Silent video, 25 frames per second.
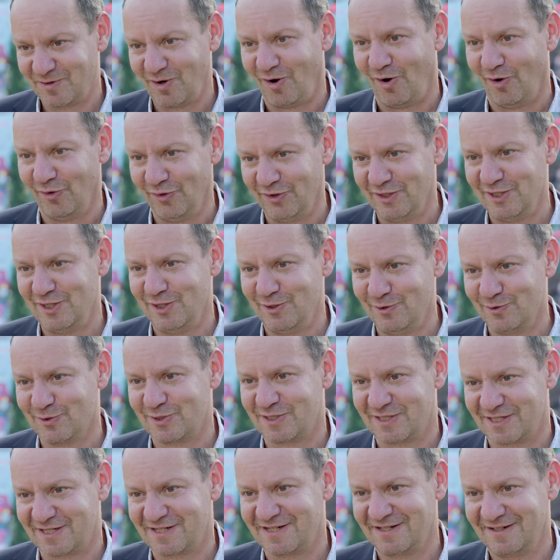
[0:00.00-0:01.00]
on the
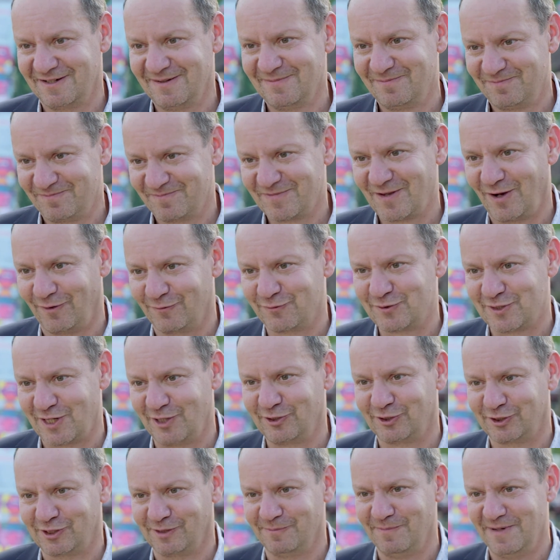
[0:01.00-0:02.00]
use of
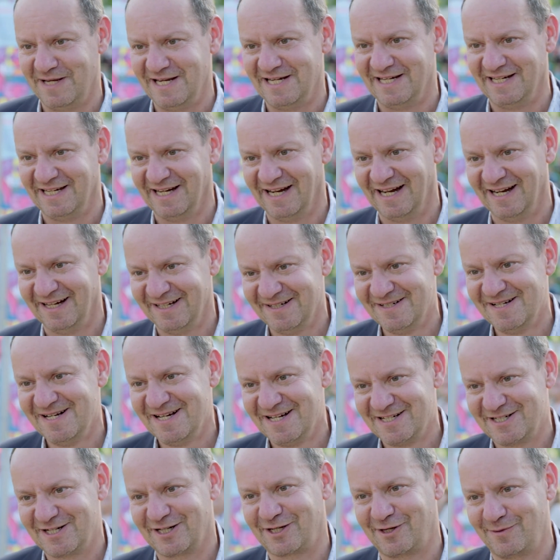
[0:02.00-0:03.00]
social media
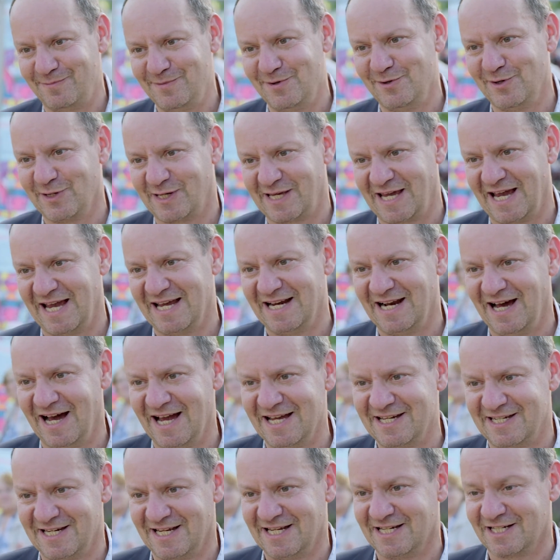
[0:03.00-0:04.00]
to communicate
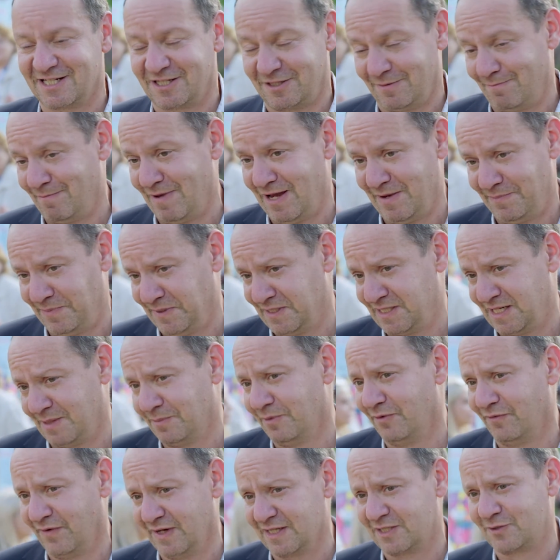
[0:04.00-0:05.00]
ideas that maybe
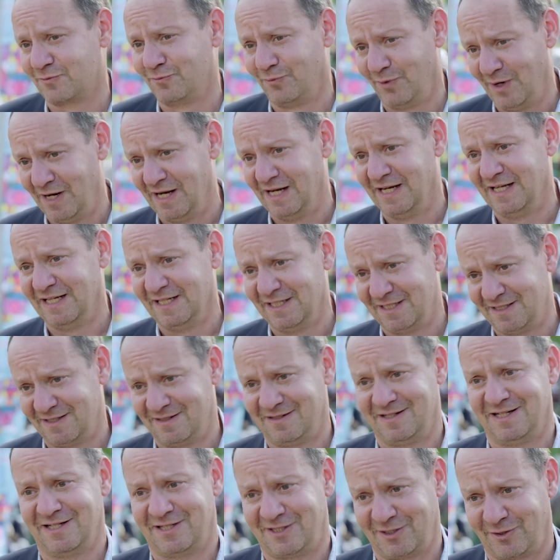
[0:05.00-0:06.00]
some of us really
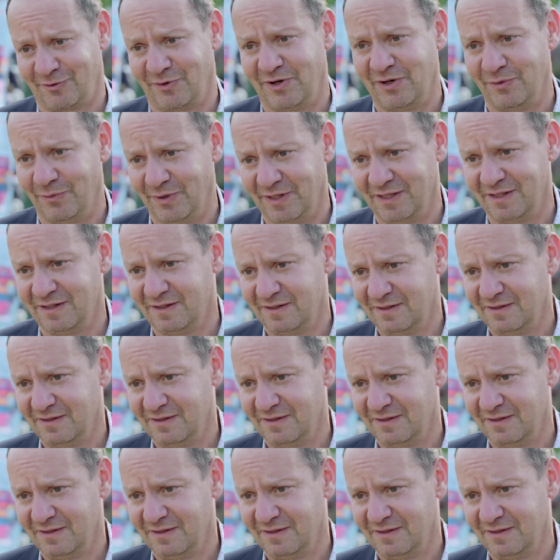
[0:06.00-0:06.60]
disagree with.